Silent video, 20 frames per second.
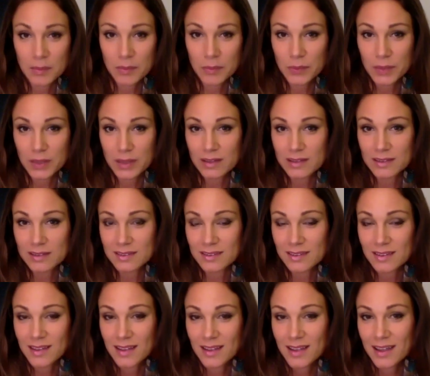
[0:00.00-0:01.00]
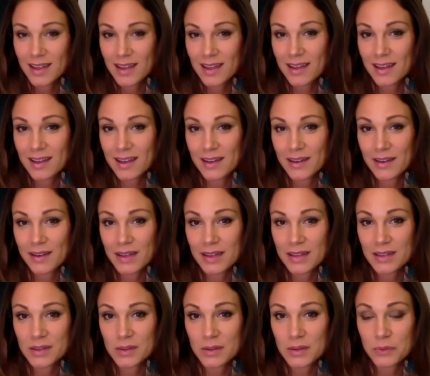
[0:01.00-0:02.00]
of weeks,
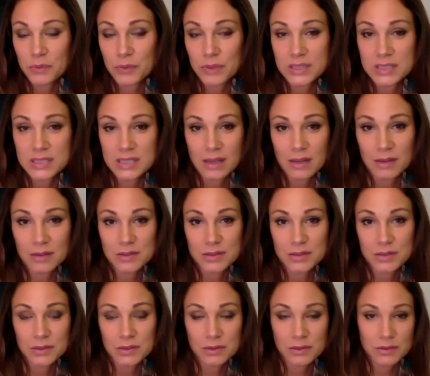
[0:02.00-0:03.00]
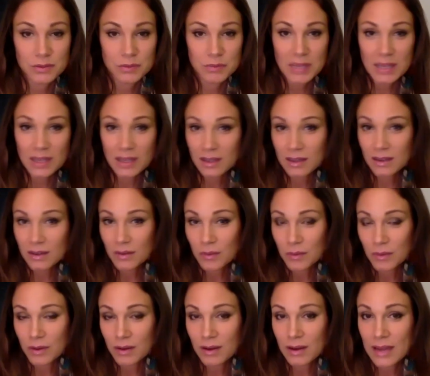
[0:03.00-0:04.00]
and you can reach out to me
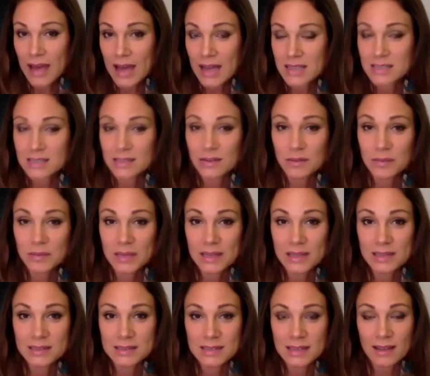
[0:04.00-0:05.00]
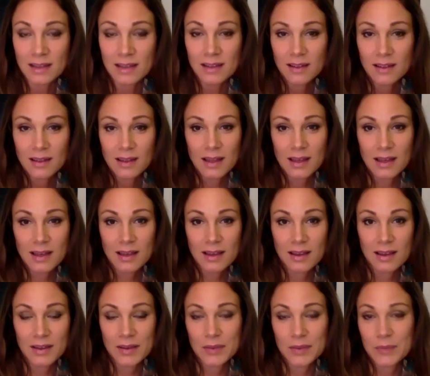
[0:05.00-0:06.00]
or Ashley or Melinda,
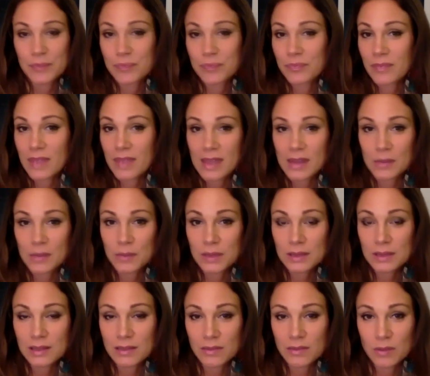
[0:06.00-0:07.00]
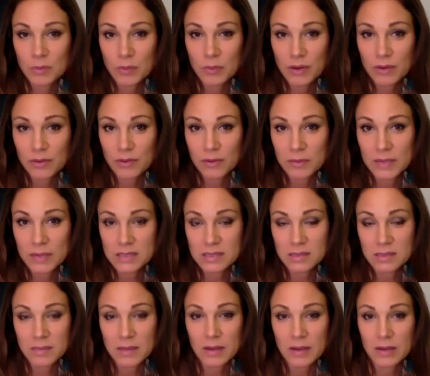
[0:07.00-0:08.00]
and we'll give you more information
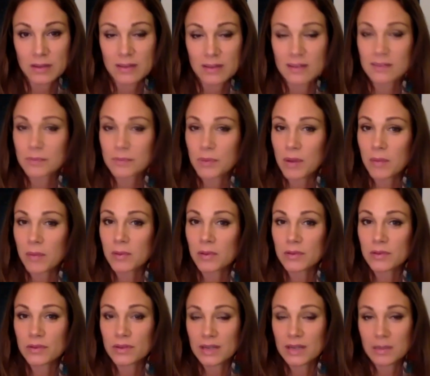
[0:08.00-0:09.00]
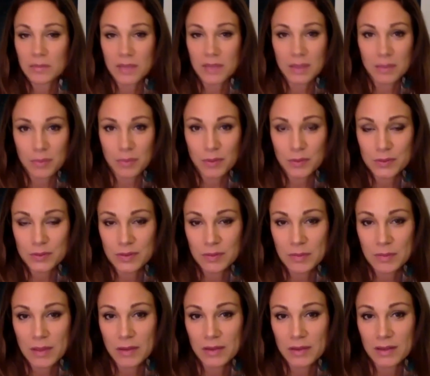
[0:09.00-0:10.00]
about it. There's probably also going to be posts
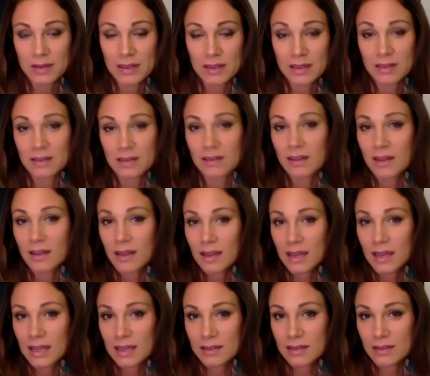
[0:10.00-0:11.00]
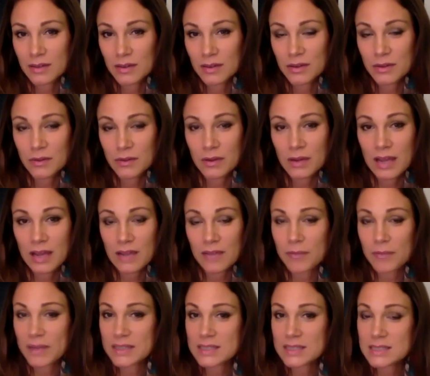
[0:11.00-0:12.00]
about it in Your Life
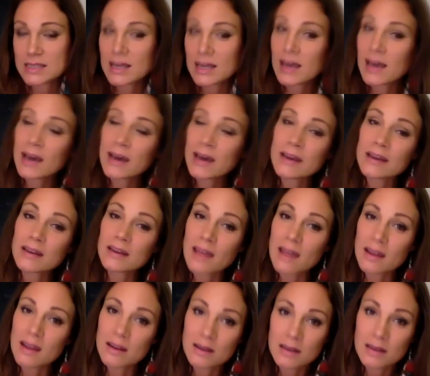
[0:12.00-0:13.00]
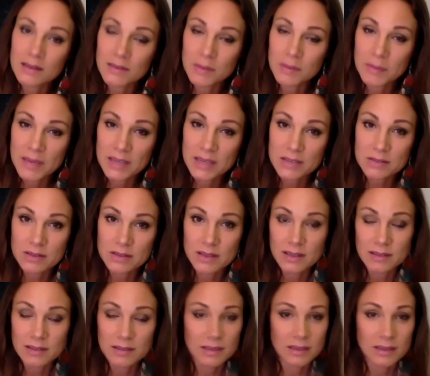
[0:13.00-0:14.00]
by Design and in Living
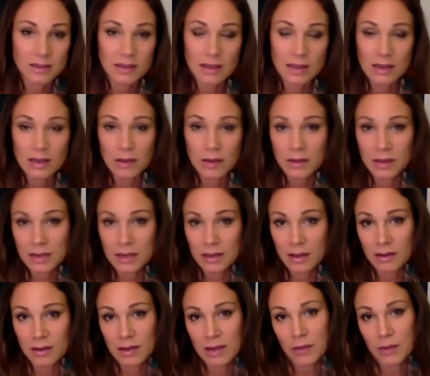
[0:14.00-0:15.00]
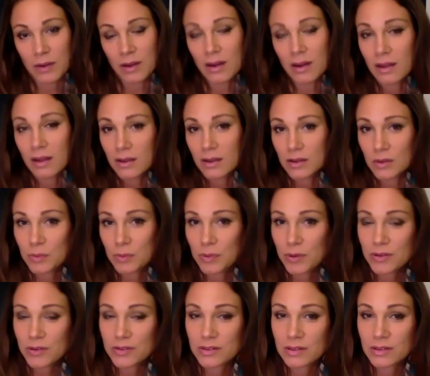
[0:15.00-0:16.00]
Matrix and on our
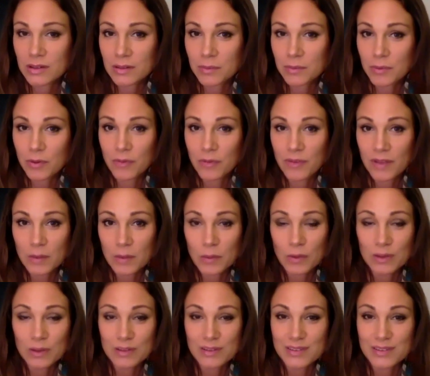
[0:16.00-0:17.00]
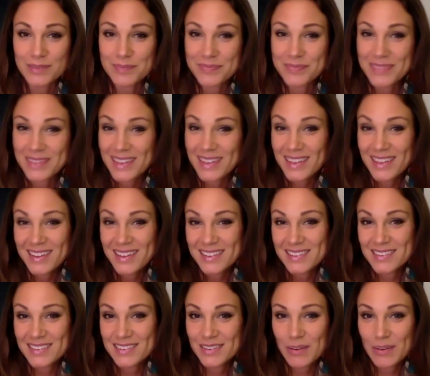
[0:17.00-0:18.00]
personal profile walls.
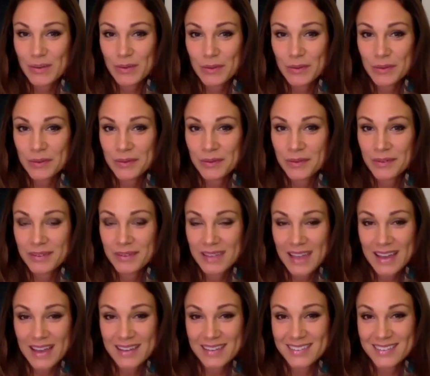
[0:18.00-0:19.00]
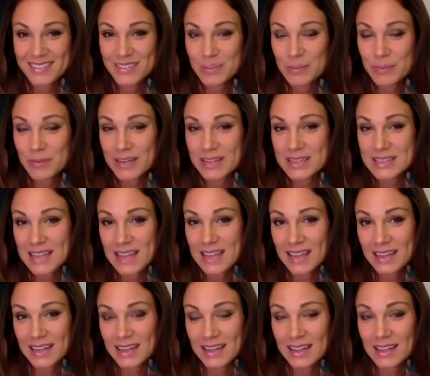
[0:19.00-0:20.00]
So yeah, super
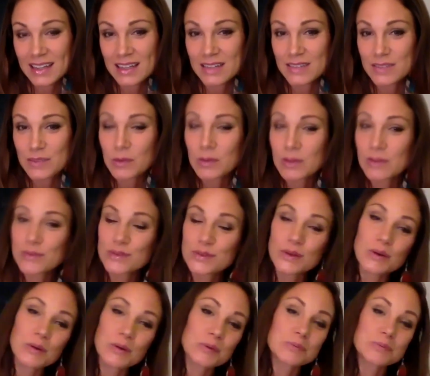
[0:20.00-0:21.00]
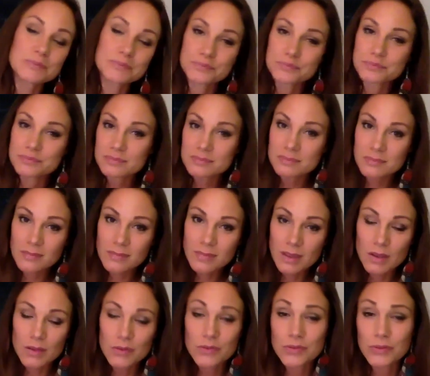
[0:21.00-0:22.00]
exciting. And it's also
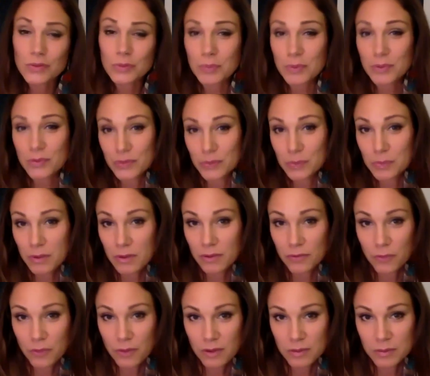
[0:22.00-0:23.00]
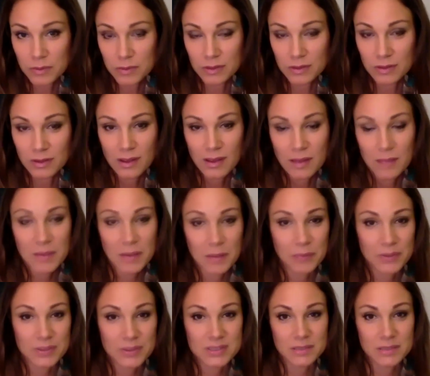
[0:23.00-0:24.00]
a super affordable
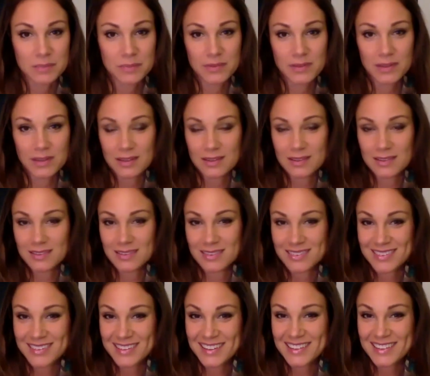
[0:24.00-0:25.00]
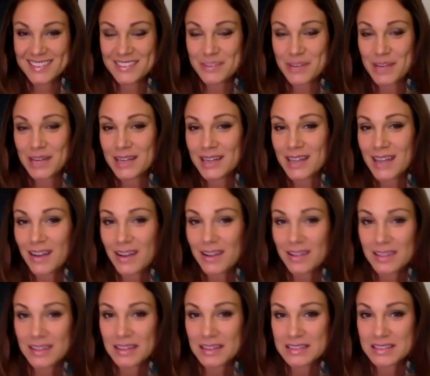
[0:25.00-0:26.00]
memberships. It's right now I
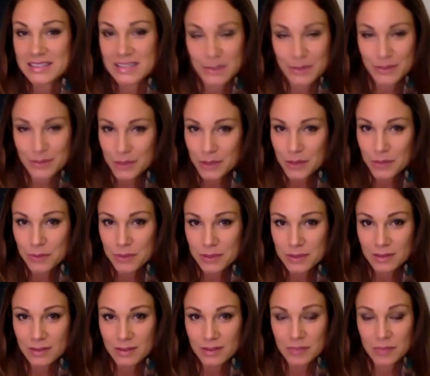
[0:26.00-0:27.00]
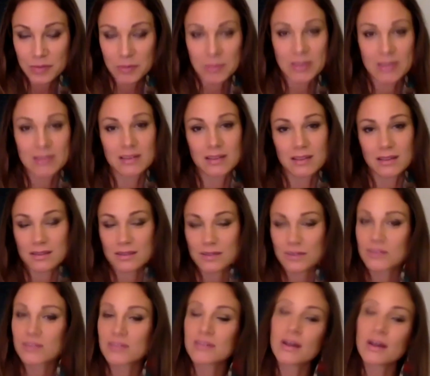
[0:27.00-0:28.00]
think it's like $33 per month. So
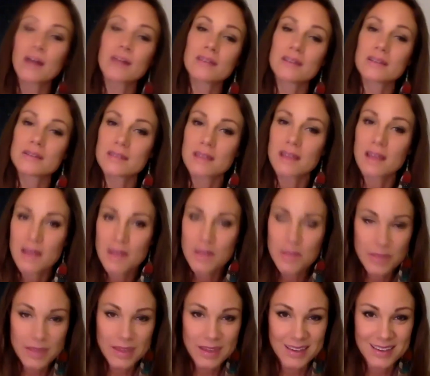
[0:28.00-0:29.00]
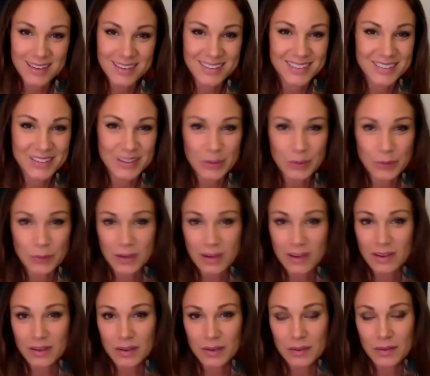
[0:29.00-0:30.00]
it's not this thing, where
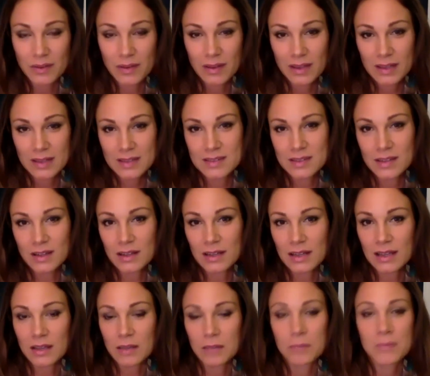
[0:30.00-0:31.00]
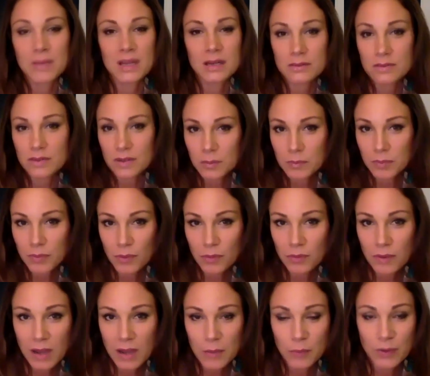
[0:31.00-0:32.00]
it's not like a mentoring
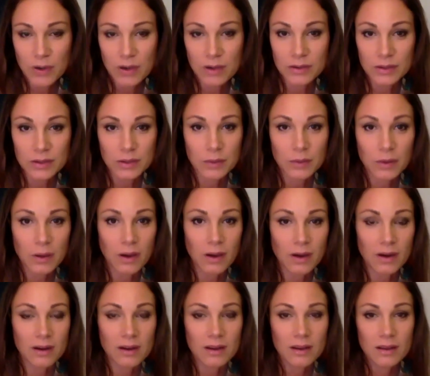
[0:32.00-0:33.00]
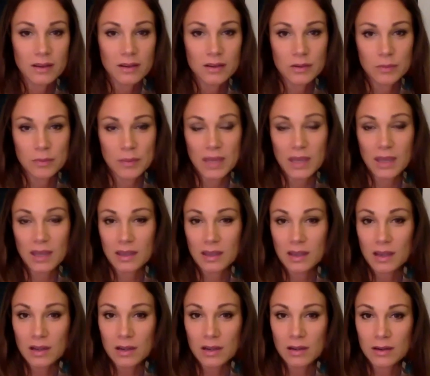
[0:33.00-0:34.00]
program where you are paying
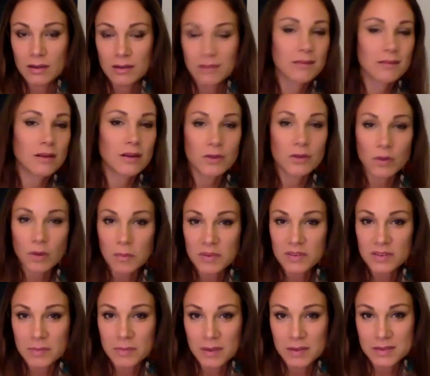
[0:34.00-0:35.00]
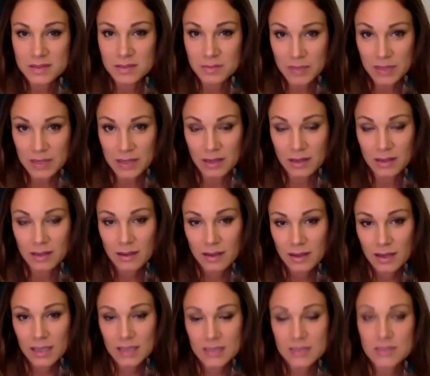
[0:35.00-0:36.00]
an enormous amounts of money.
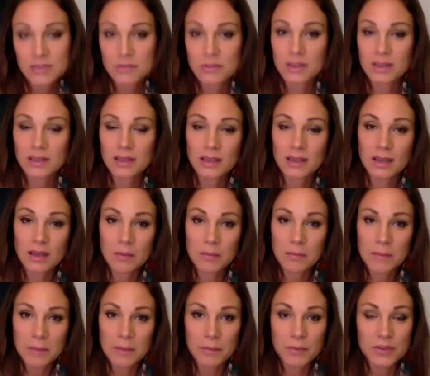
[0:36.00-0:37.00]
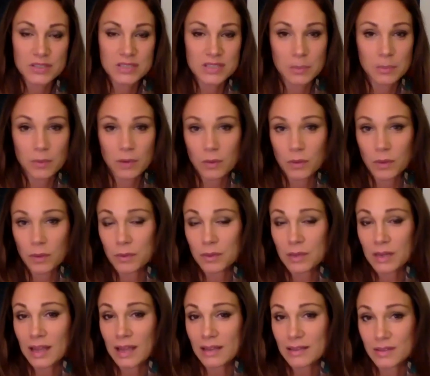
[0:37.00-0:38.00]
It's really a membership where we would
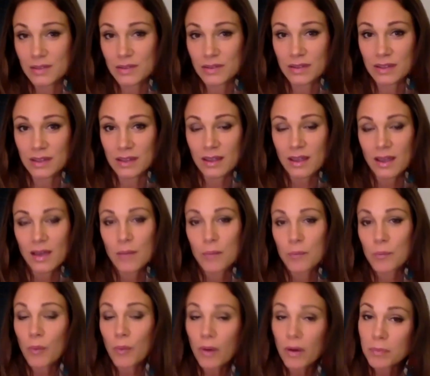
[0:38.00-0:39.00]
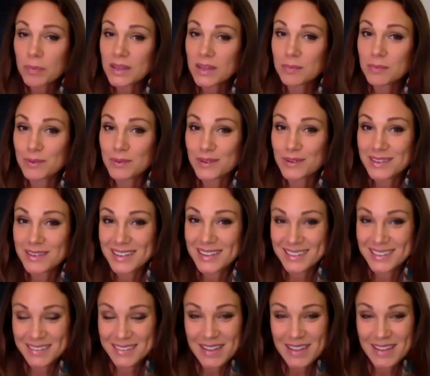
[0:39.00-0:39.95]
like to see more people in,